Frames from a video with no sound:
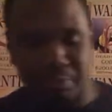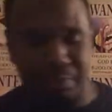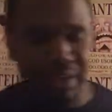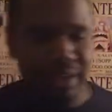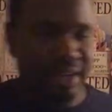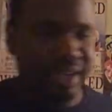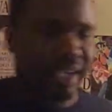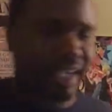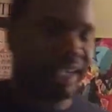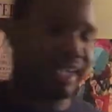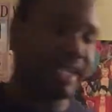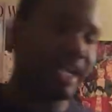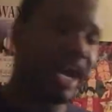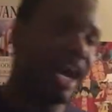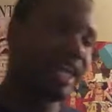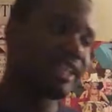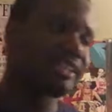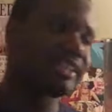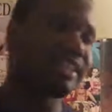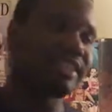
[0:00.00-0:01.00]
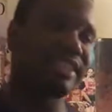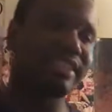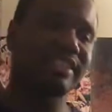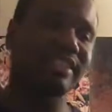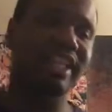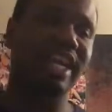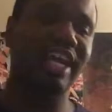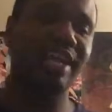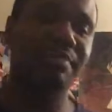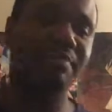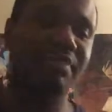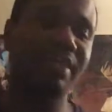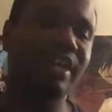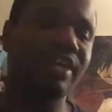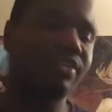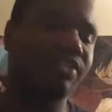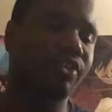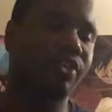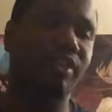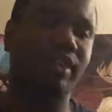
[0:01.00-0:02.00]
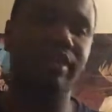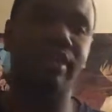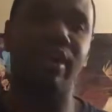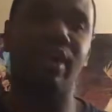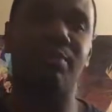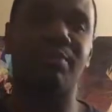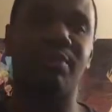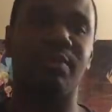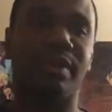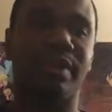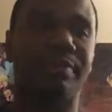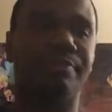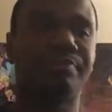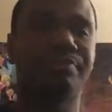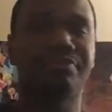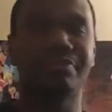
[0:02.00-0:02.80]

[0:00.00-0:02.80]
burning, and the ox did the same thing, throw the arm away.